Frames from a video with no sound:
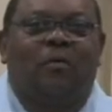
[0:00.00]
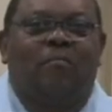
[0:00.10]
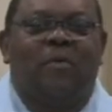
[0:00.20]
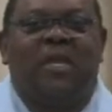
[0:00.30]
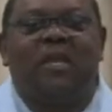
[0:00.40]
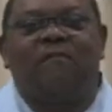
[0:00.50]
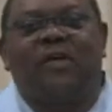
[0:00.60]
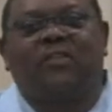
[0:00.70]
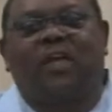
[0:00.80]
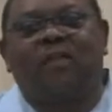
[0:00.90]
Many of
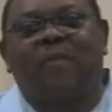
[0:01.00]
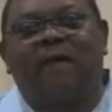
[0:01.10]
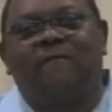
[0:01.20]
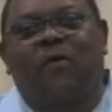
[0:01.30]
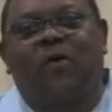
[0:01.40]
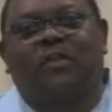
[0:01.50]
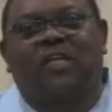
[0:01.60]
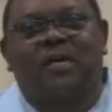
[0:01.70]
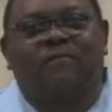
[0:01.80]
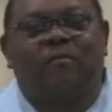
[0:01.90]
us under my voice
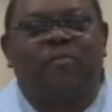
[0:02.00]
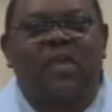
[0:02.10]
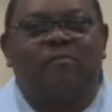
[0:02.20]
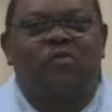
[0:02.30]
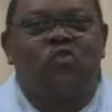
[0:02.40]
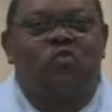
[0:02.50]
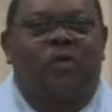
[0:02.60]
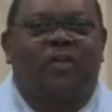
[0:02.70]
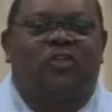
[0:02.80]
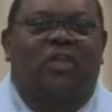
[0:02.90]
come from people who
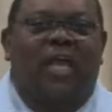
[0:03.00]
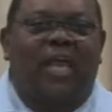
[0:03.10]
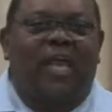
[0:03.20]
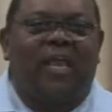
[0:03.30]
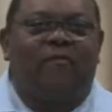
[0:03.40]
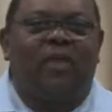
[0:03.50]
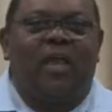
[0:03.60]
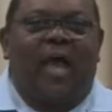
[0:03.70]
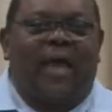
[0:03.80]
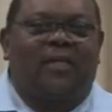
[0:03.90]
were enslaved.
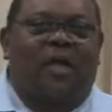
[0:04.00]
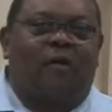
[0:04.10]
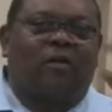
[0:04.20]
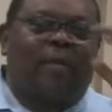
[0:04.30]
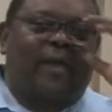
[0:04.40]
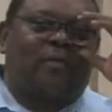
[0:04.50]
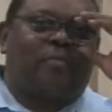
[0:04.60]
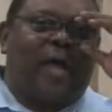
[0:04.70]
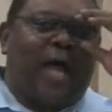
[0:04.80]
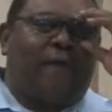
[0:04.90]
I talked about the
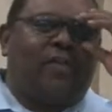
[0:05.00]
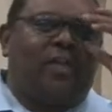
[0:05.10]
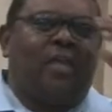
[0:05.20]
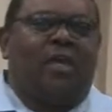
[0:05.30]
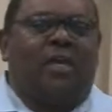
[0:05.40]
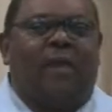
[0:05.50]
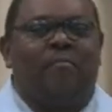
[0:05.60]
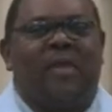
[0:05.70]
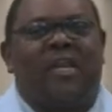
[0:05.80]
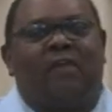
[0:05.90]
poverty that
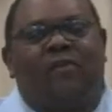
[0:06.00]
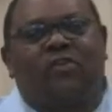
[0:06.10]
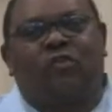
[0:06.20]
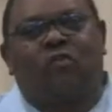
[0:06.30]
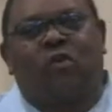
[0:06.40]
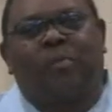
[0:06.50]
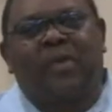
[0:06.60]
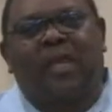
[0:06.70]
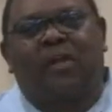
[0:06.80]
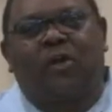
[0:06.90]
many of us grew up
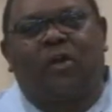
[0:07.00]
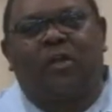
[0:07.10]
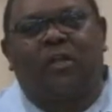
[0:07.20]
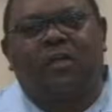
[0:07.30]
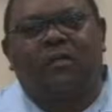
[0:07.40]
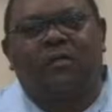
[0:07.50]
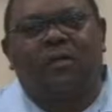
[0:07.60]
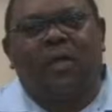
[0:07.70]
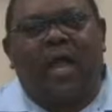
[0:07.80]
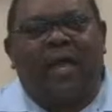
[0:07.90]
in earlier.
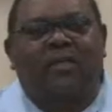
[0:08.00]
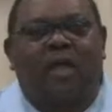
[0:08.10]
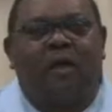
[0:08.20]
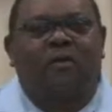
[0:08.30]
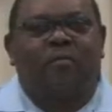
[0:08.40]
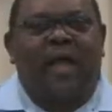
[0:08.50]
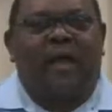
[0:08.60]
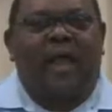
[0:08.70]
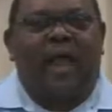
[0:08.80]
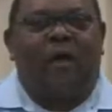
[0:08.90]
I talked
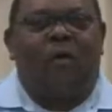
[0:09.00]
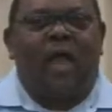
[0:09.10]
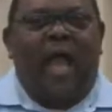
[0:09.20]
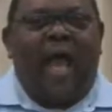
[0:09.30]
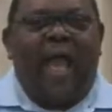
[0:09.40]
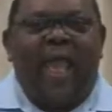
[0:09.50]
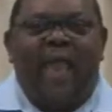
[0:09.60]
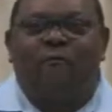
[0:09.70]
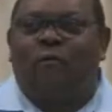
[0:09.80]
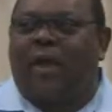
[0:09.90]
about how I
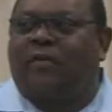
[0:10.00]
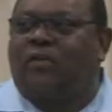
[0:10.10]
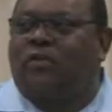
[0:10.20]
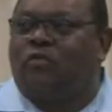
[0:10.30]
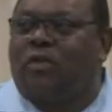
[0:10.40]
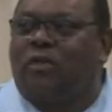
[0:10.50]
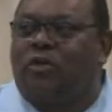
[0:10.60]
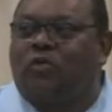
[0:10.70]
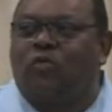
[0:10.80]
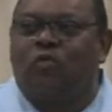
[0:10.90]
had relatives who could
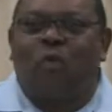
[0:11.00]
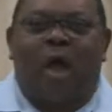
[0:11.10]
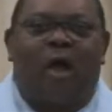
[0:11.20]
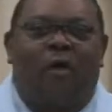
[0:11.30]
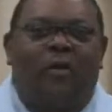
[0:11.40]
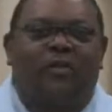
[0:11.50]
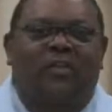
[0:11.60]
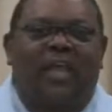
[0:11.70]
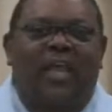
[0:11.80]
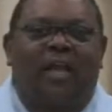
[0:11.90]
look through the wall and
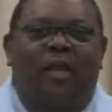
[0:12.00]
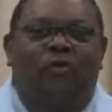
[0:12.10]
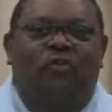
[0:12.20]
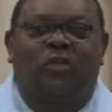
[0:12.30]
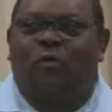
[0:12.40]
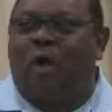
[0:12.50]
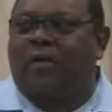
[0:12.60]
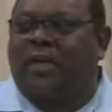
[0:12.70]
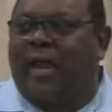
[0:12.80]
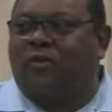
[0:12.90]
say hello to you
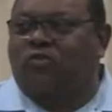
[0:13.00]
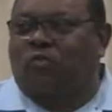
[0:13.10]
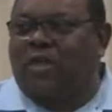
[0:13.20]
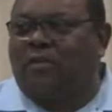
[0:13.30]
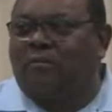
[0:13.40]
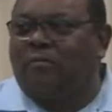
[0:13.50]
walking down the street.